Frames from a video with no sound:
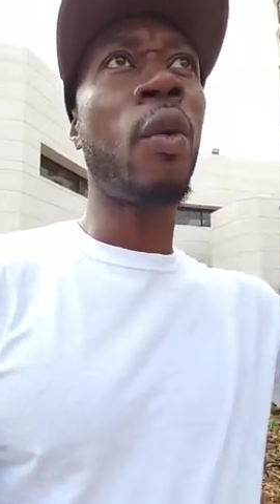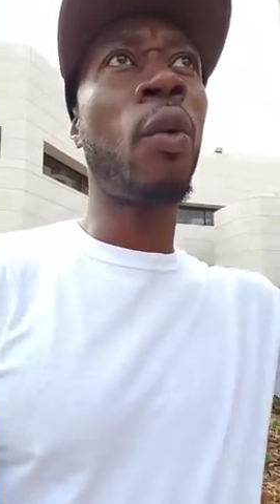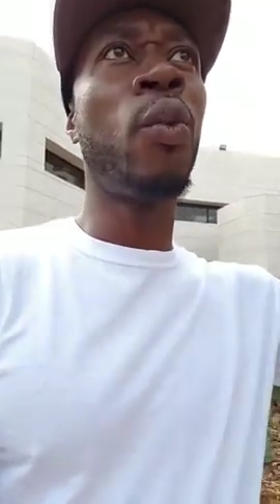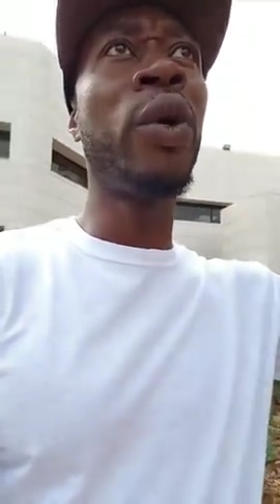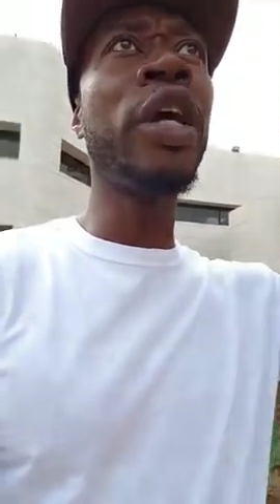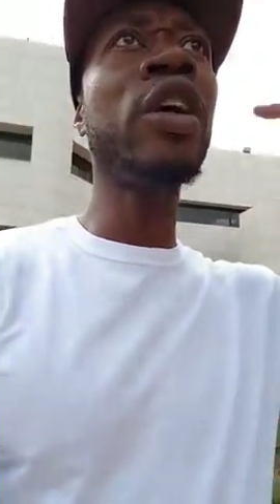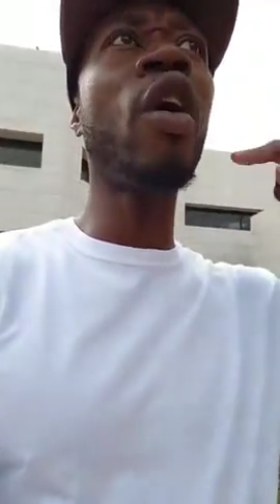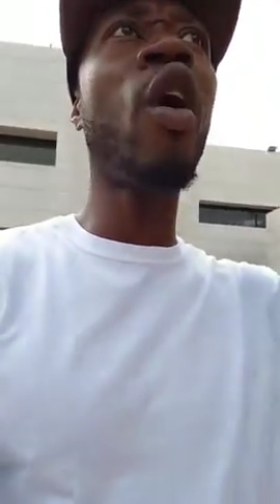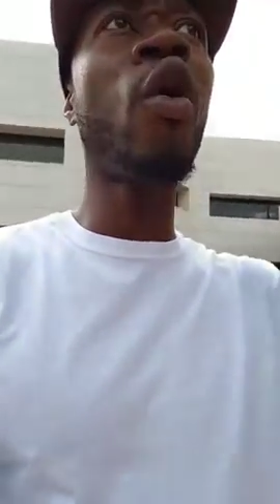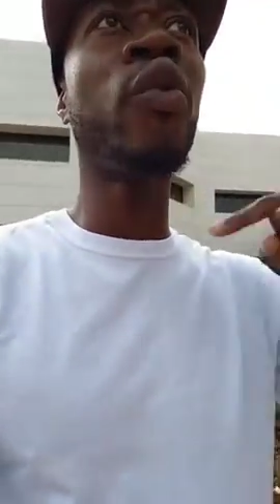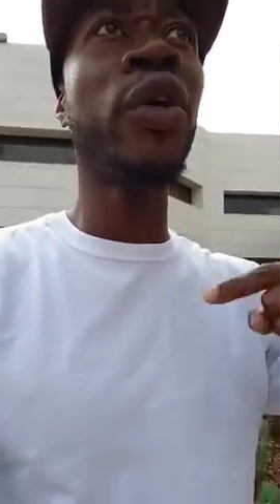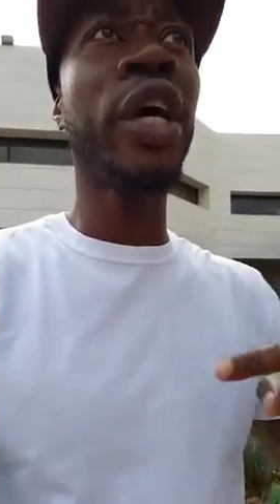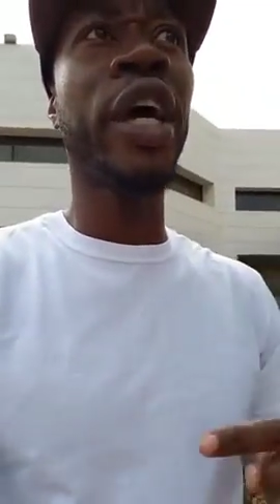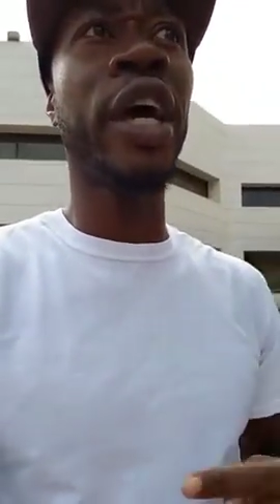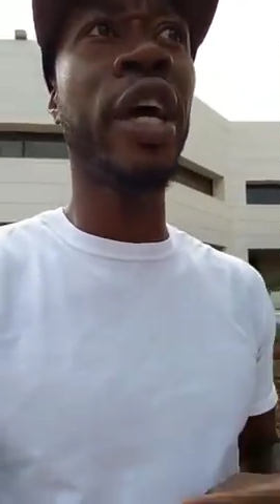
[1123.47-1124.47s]
We over
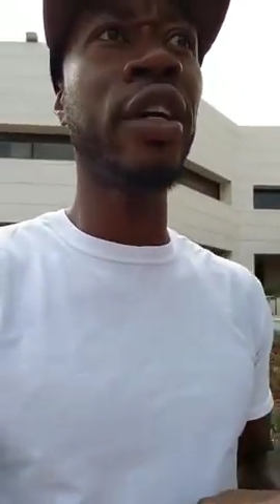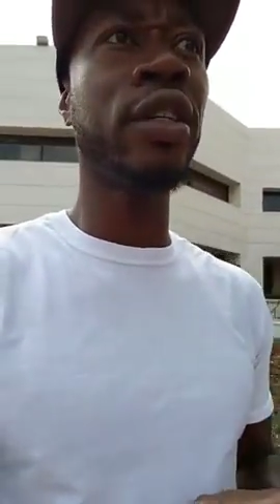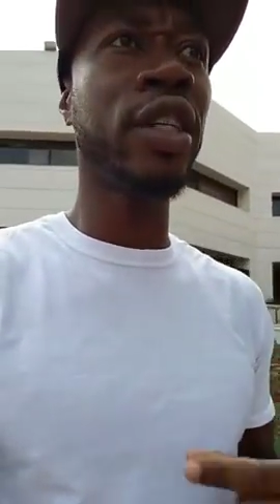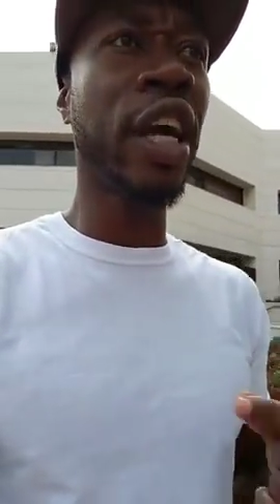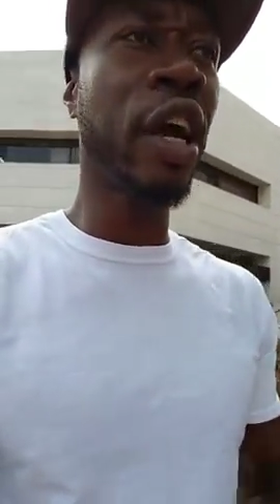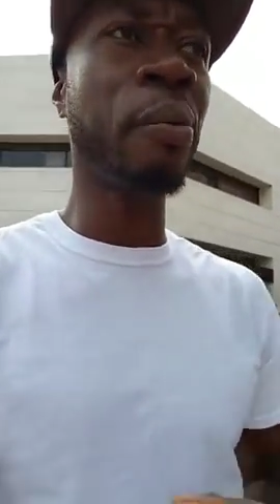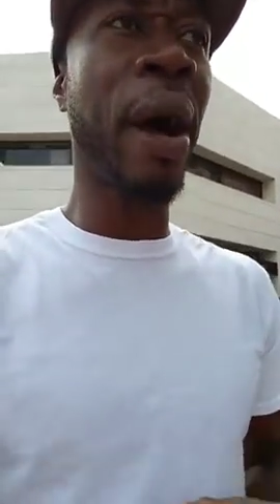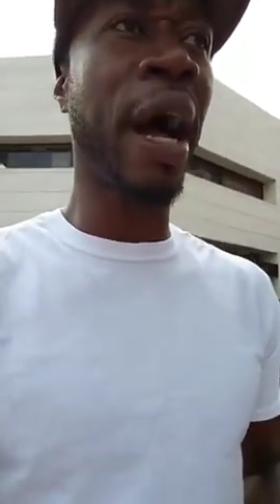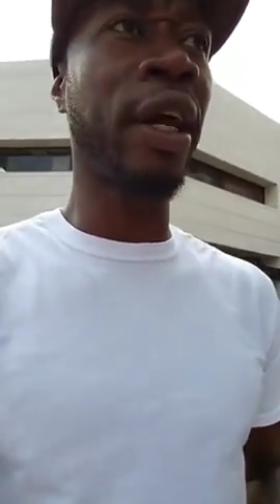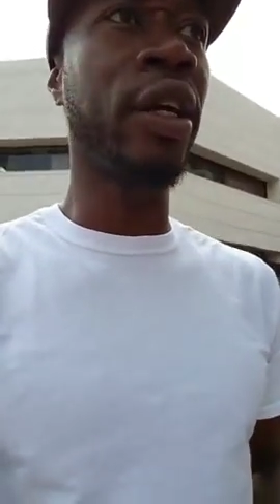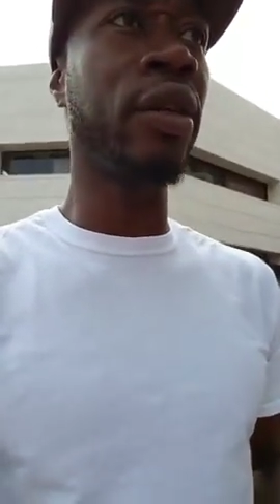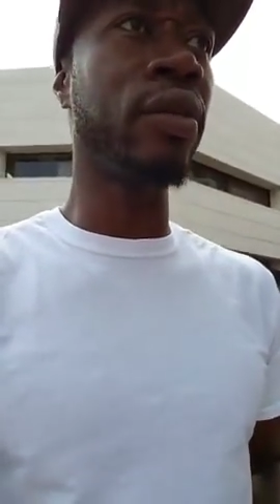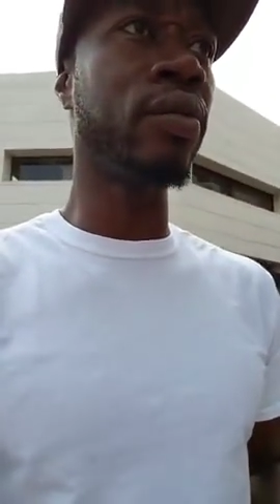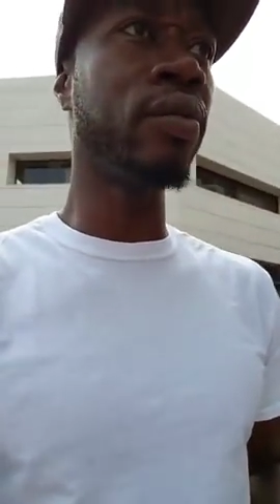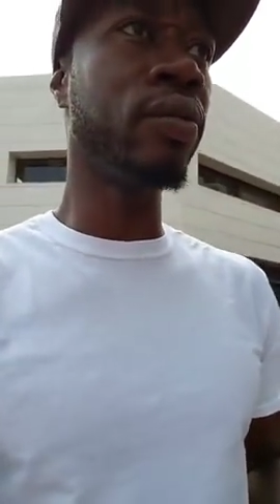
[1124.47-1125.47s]
here, think about it.
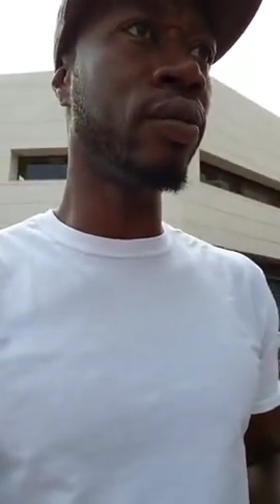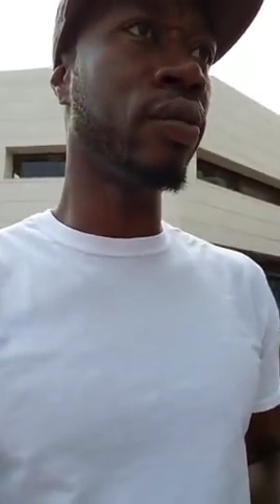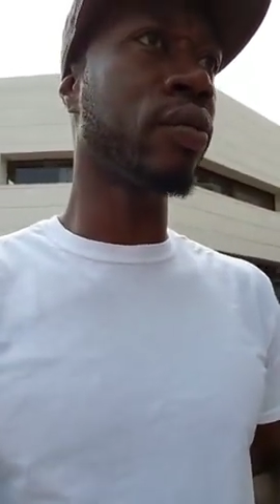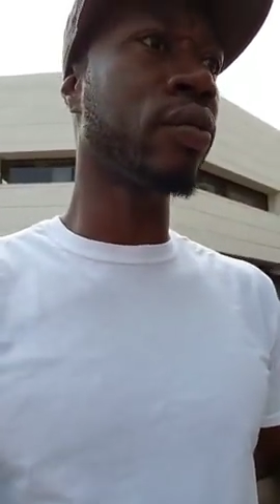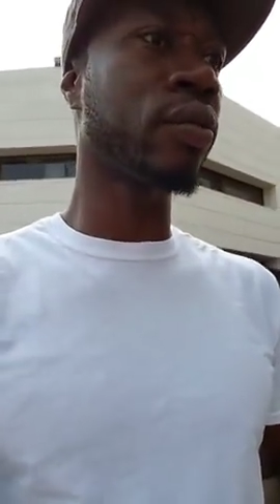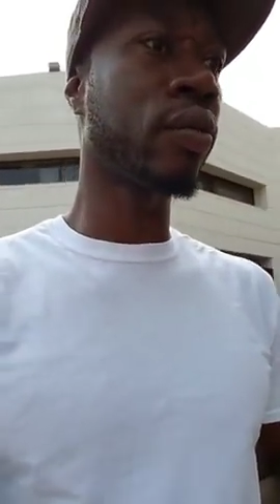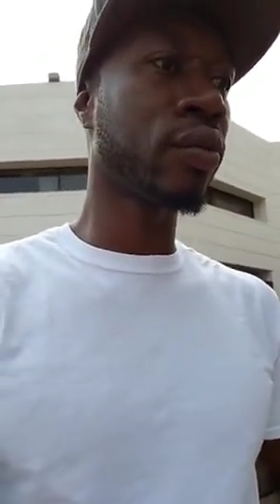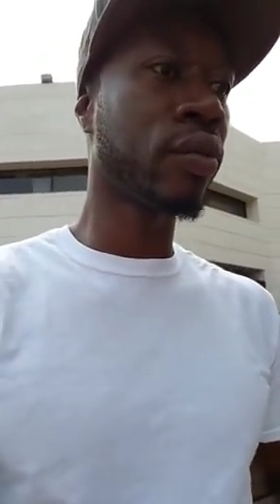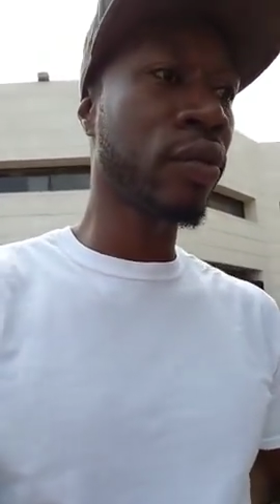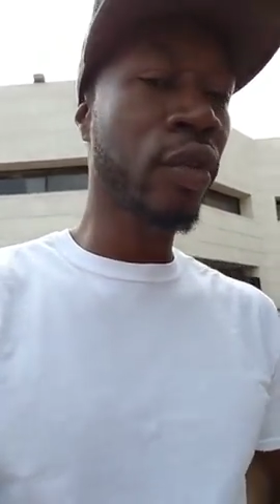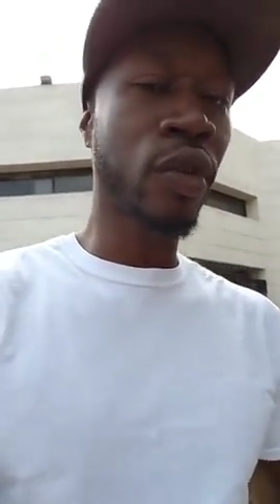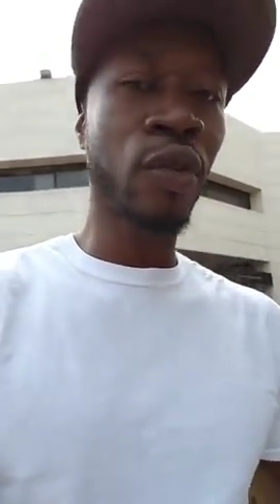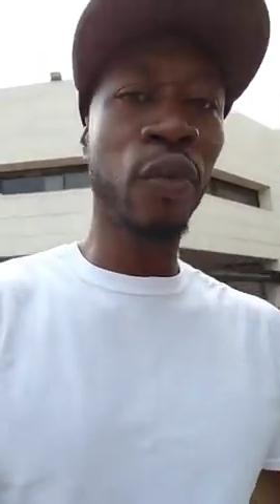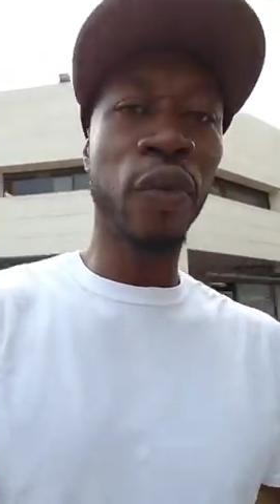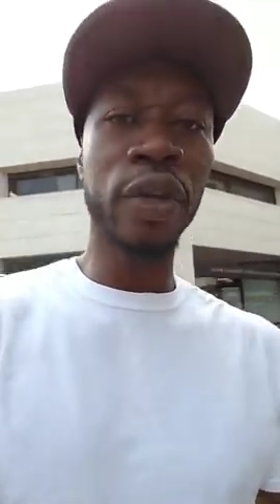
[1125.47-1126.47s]

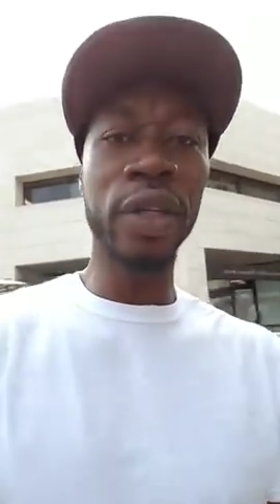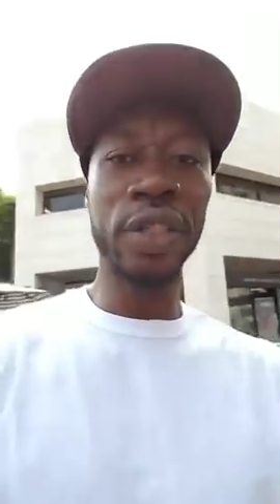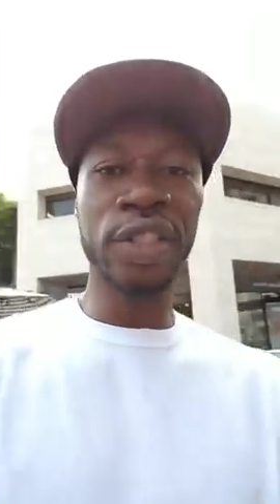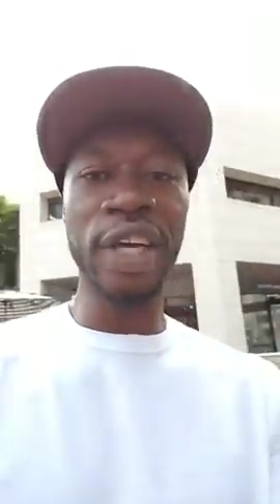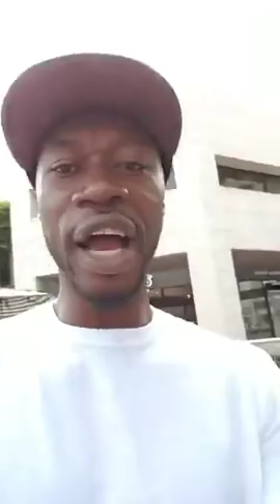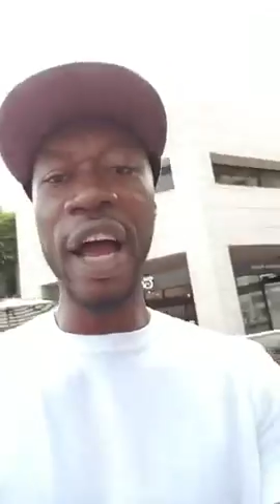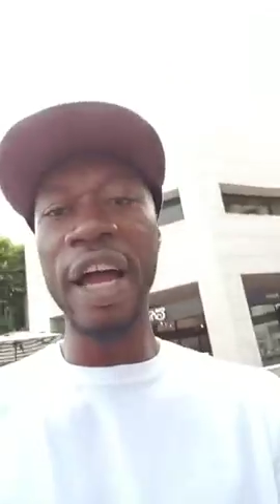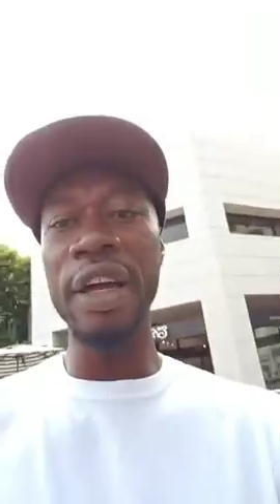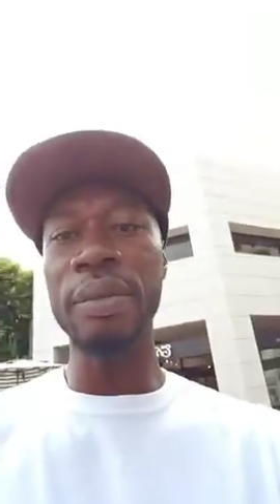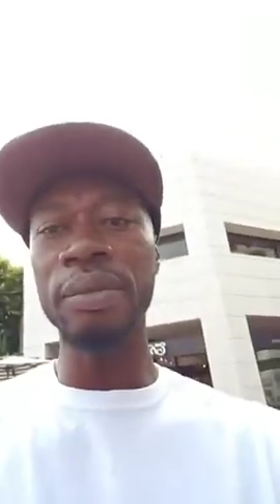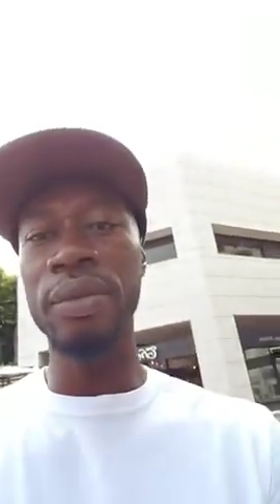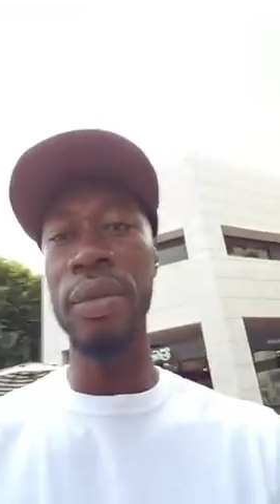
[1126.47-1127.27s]
From the time,